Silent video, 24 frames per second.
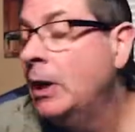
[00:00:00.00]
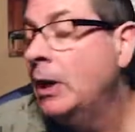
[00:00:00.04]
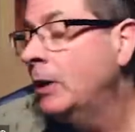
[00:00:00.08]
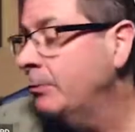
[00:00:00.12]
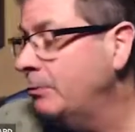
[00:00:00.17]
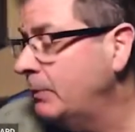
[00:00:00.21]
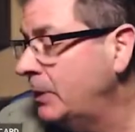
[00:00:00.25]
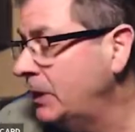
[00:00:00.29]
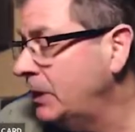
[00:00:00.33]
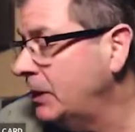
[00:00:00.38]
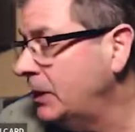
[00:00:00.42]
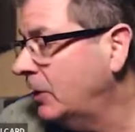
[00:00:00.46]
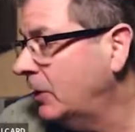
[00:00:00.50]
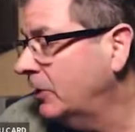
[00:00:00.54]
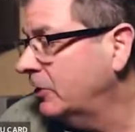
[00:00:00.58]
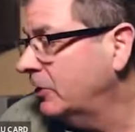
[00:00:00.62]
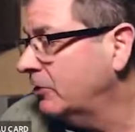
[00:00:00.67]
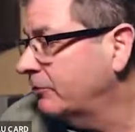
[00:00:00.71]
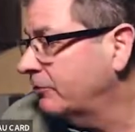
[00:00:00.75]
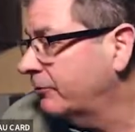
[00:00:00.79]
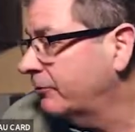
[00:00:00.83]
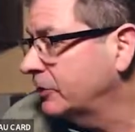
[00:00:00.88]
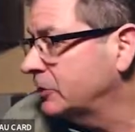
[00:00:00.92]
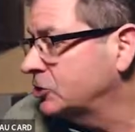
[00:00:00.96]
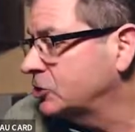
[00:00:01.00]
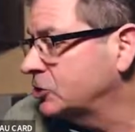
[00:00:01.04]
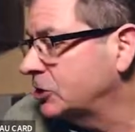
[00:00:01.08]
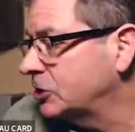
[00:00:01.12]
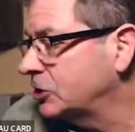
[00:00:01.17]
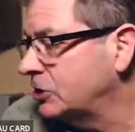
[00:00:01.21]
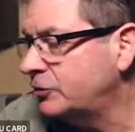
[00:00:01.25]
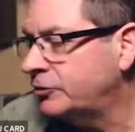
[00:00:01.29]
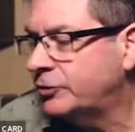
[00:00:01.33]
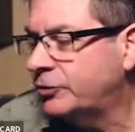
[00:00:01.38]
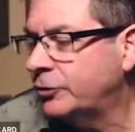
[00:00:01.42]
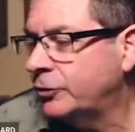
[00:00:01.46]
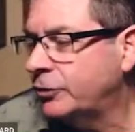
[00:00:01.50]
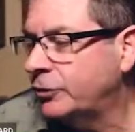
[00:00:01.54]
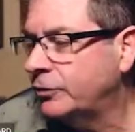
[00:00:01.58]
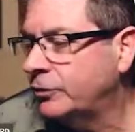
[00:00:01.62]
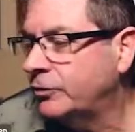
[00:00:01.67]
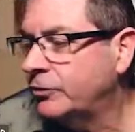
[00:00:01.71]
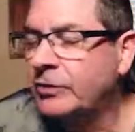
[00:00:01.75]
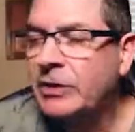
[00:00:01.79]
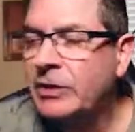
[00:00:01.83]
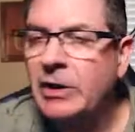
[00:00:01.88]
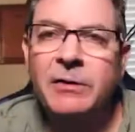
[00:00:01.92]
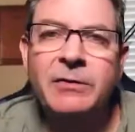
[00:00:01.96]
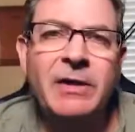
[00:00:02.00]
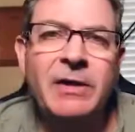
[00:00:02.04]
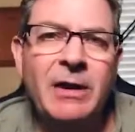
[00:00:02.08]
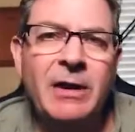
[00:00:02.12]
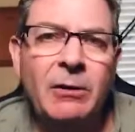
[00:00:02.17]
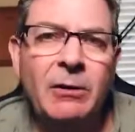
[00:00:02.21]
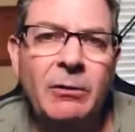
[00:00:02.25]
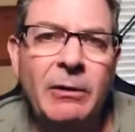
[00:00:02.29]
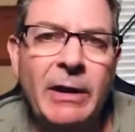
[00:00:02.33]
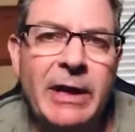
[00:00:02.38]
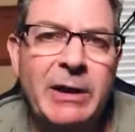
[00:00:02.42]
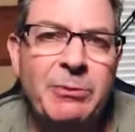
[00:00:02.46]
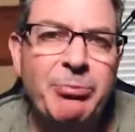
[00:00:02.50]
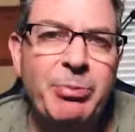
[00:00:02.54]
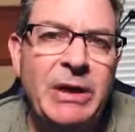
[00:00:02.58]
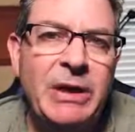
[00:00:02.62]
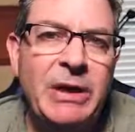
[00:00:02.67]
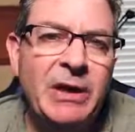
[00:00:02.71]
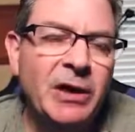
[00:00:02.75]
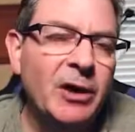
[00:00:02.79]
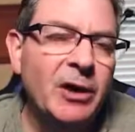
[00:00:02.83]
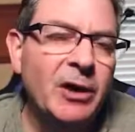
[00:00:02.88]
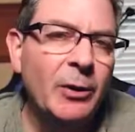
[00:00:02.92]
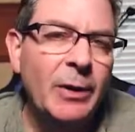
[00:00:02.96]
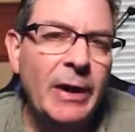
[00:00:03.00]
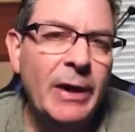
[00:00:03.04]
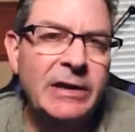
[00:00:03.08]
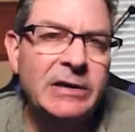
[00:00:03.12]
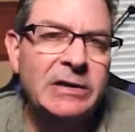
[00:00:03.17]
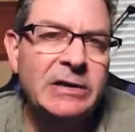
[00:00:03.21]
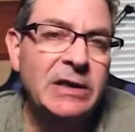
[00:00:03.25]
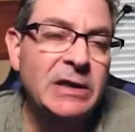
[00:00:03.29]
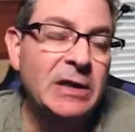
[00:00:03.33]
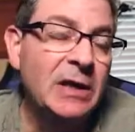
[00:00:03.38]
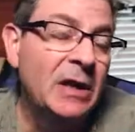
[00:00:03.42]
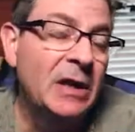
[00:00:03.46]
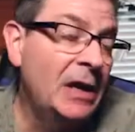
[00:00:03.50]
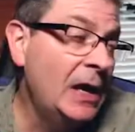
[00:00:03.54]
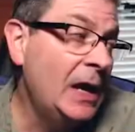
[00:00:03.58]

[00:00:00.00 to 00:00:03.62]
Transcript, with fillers: many higher functioning students, they don't like being corrected.